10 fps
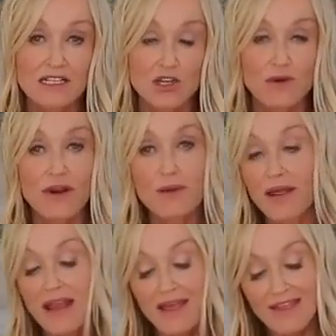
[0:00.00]
So I
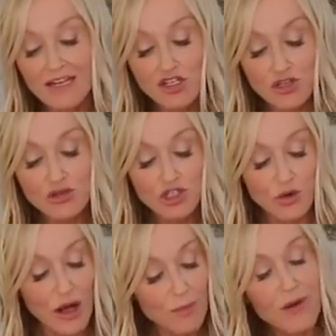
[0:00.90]
recommend, they do,
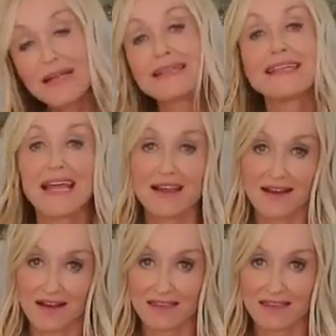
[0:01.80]
I'll put a link